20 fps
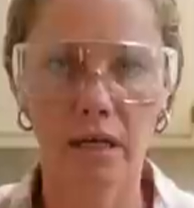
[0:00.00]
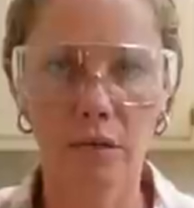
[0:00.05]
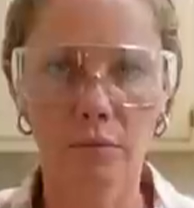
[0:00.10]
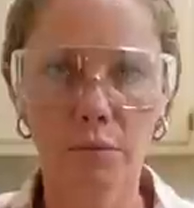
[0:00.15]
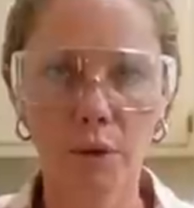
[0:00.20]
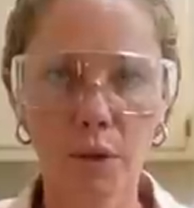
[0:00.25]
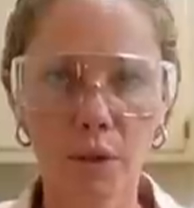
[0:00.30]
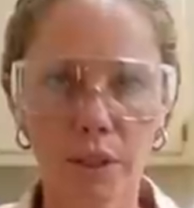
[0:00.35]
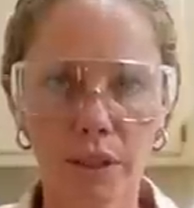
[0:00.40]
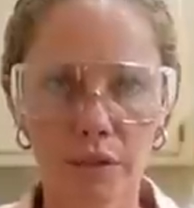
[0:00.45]
I can
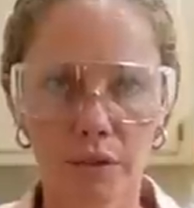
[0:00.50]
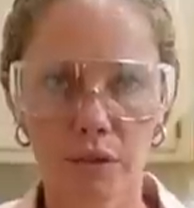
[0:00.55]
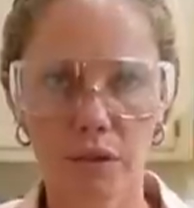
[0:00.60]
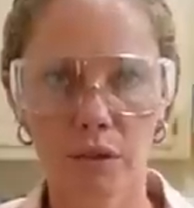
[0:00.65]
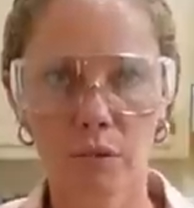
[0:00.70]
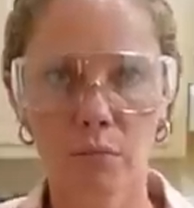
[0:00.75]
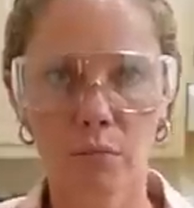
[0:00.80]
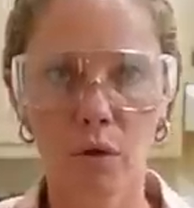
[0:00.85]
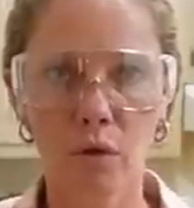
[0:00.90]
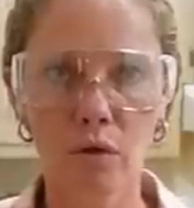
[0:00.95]
pour it into
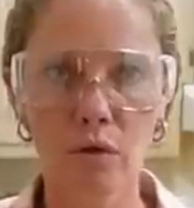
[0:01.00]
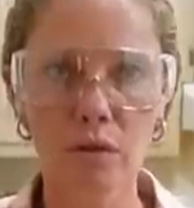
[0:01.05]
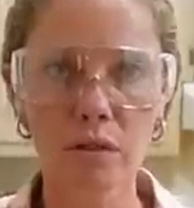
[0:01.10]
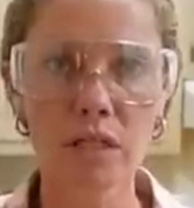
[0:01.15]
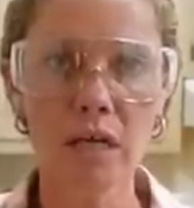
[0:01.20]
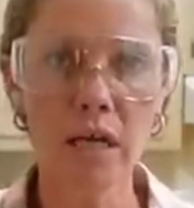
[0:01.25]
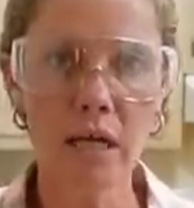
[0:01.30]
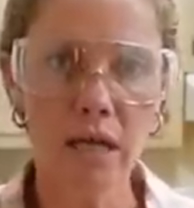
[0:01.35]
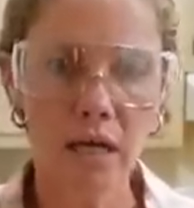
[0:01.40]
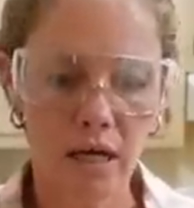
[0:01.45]
the
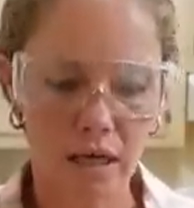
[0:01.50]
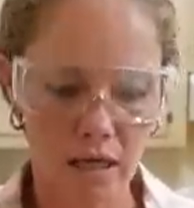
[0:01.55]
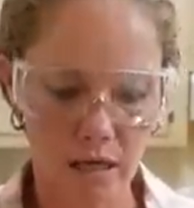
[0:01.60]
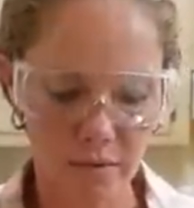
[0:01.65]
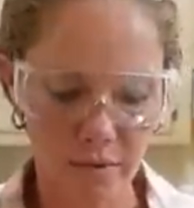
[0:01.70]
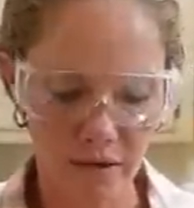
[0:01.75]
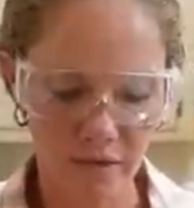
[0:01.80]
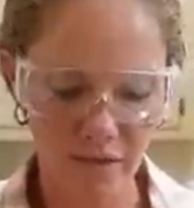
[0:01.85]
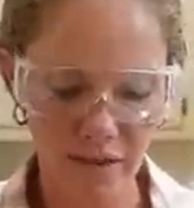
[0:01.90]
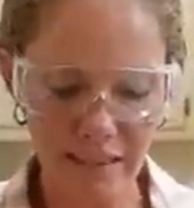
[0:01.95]
molds.
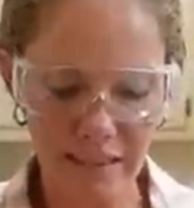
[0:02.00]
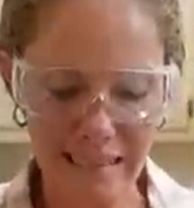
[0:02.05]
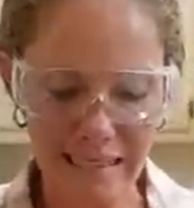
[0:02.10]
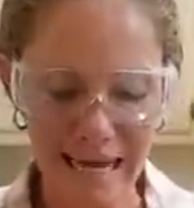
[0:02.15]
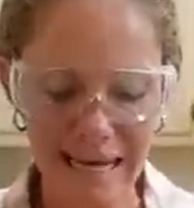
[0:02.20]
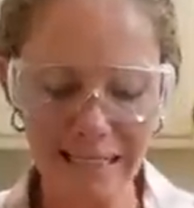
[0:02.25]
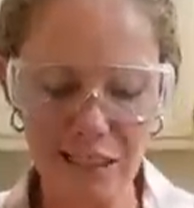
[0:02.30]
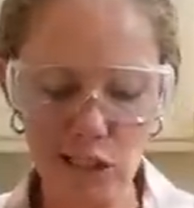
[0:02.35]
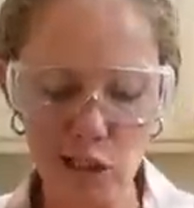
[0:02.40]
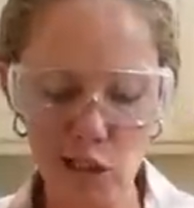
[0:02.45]
Um, if it's
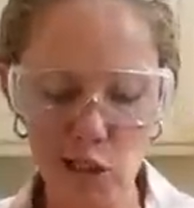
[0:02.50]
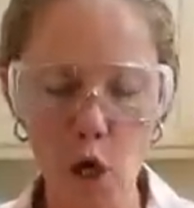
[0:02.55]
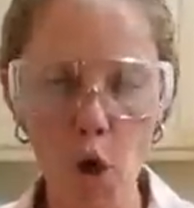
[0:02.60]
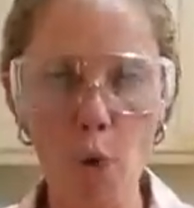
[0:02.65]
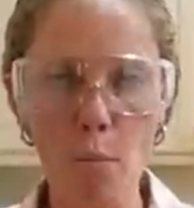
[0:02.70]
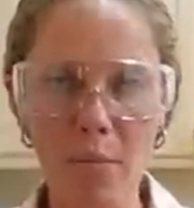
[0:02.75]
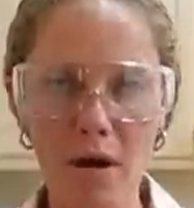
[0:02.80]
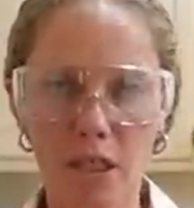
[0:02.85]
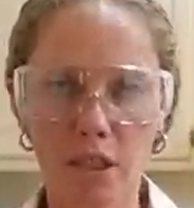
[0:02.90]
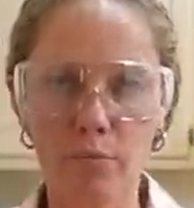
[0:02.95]
not
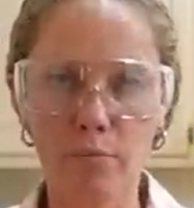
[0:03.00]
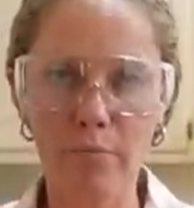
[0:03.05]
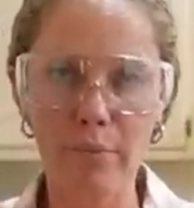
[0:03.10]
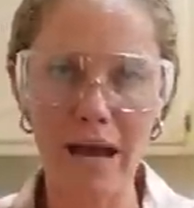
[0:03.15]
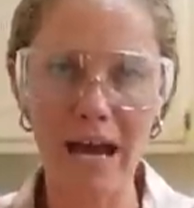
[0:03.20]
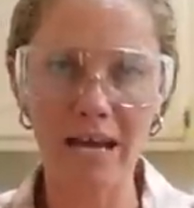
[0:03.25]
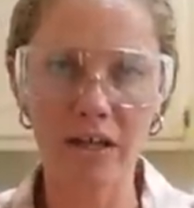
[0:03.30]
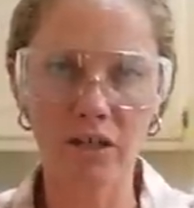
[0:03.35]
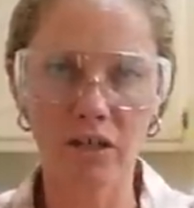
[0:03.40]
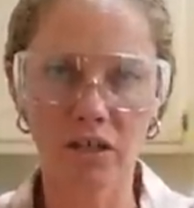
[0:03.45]
so much
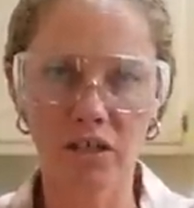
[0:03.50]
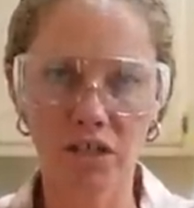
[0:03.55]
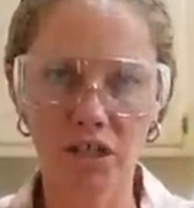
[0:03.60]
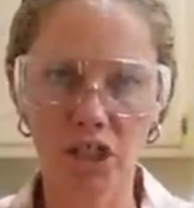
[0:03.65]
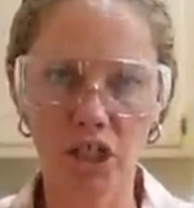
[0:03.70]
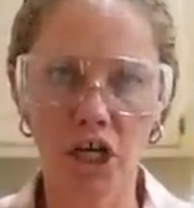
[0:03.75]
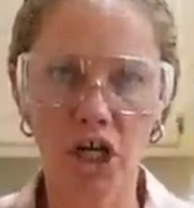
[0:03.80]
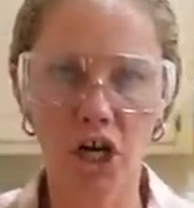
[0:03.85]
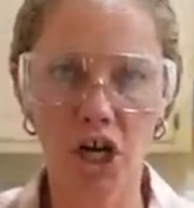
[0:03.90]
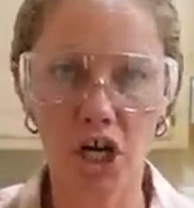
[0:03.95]
batter, it'll
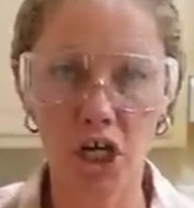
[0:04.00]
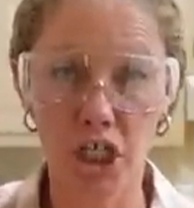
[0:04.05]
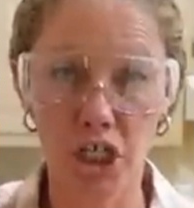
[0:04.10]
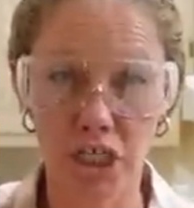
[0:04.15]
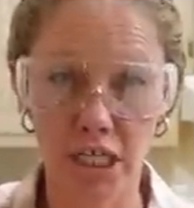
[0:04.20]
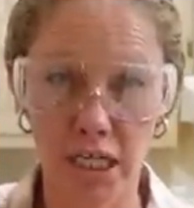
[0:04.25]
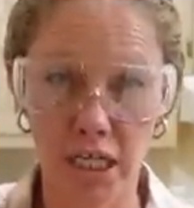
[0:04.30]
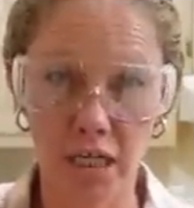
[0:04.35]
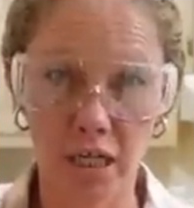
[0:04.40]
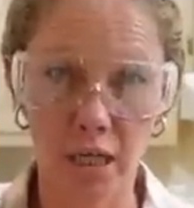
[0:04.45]
start
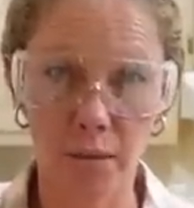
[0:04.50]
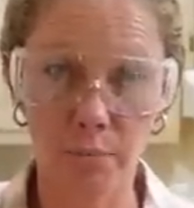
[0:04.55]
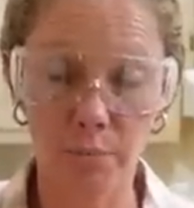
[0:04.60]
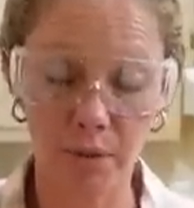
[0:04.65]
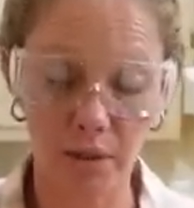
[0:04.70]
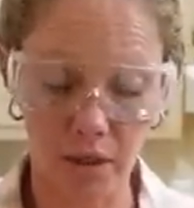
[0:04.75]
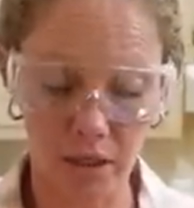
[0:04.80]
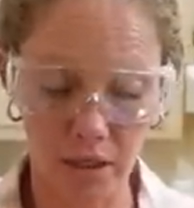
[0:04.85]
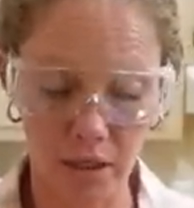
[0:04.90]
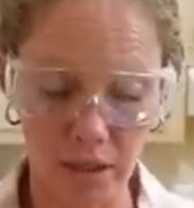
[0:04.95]
hardening up
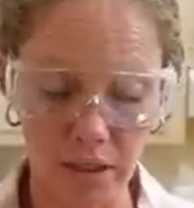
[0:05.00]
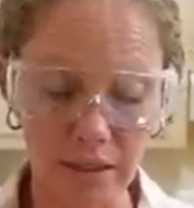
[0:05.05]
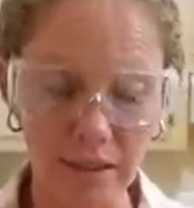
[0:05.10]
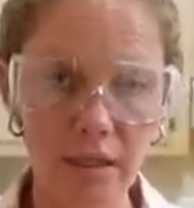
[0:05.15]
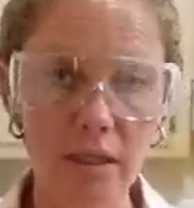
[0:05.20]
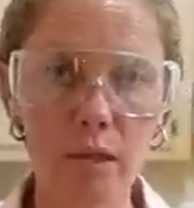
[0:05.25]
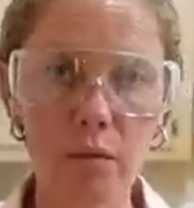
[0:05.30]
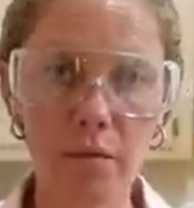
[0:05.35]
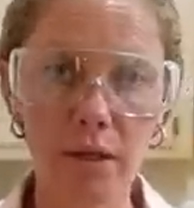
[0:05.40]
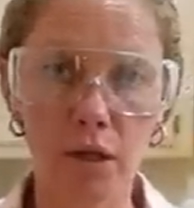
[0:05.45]
a
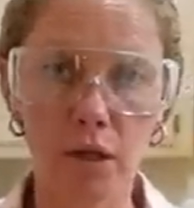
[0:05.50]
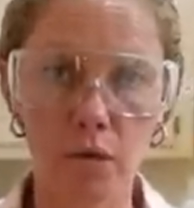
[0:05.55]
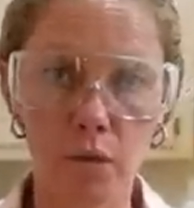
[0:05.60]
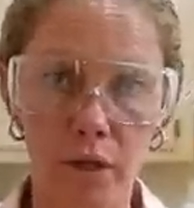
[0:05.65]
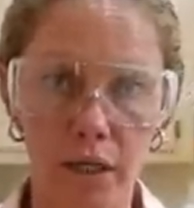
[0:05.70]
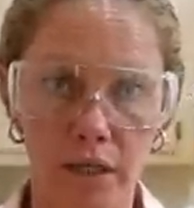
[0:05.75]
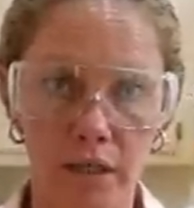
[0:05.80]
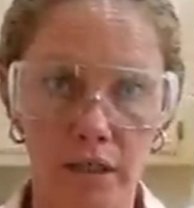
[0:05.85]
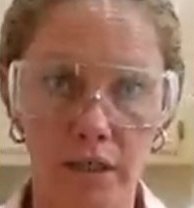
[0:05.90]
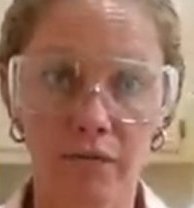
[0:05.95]
little bit
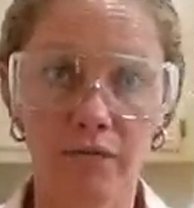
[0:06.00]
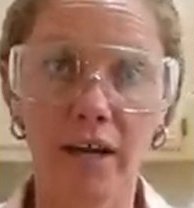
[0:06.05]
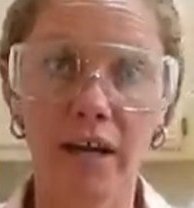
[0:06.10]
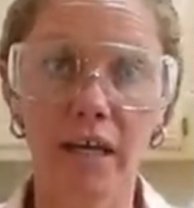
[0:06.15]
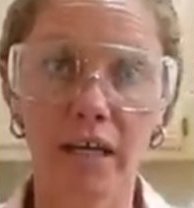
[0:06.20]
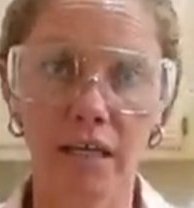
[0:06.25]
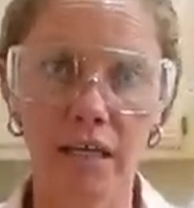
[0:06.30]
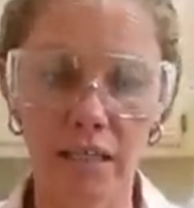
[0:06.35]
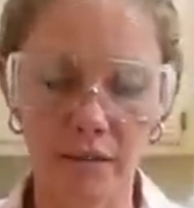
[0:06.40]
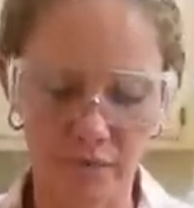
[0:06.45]
quicker if
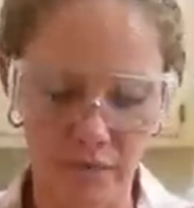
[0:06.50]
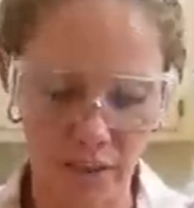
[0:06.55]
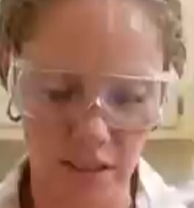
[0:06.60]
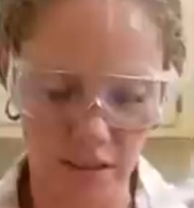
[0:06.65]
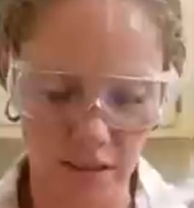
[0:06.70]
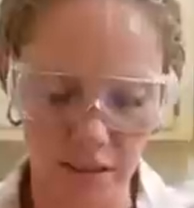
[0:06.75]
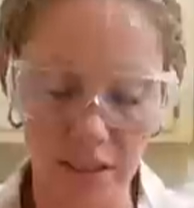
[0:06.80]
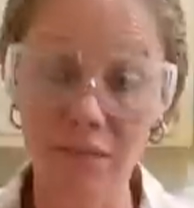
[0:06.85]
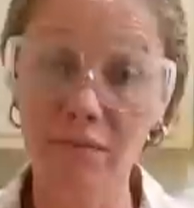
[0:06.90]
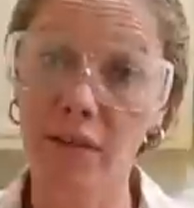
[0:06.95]
I even
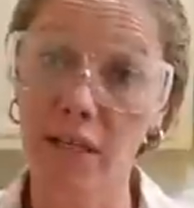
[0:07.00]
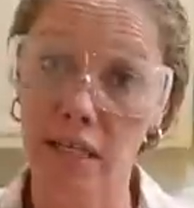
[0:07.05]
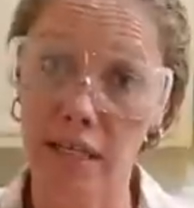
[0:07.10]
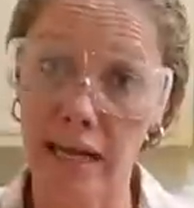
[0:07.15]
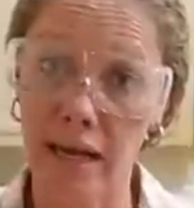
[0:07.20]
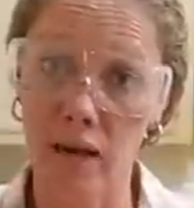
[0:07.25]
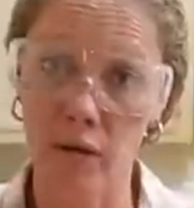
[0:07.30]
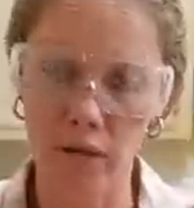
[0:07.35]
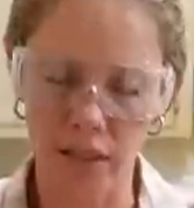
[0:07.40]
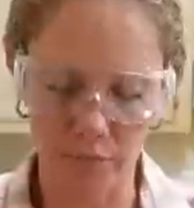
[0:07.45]
divvy it
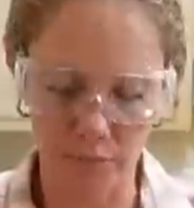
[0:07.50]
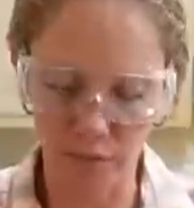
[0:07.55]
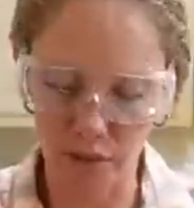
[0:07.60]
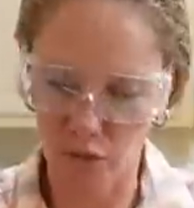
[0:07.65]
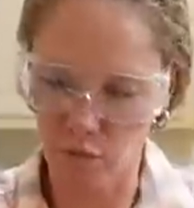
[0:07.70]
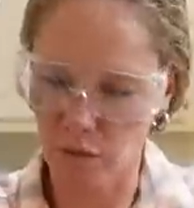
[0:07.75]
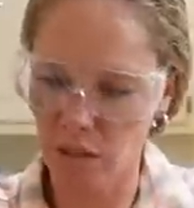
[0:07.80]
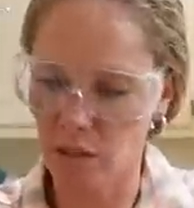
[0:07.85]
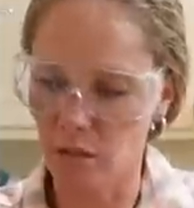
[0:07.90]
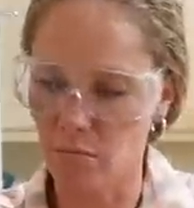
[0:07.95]
out in
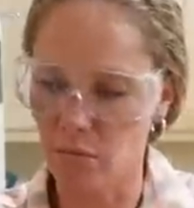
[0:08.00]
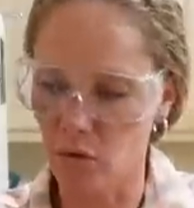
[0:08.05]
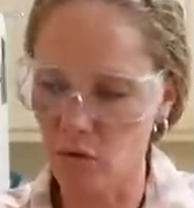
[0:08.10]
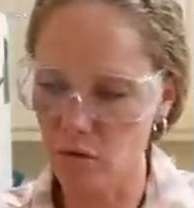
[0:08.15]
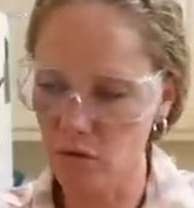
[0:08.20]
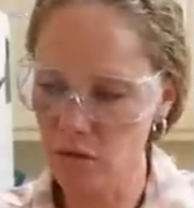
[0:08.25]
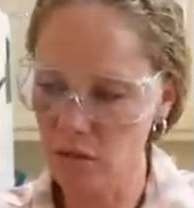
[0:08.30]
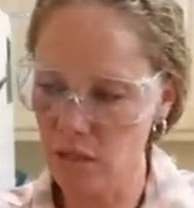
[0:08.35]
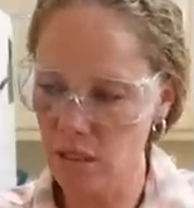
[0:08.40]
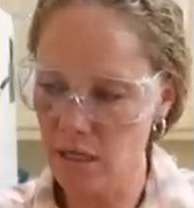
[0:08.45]
between the
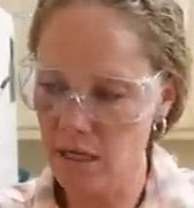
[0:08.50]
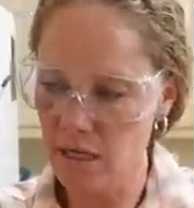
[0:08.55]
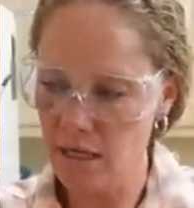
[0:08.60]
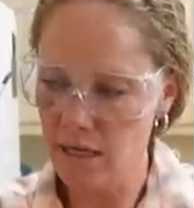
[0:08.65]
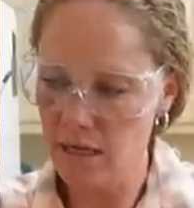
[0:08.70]
molds.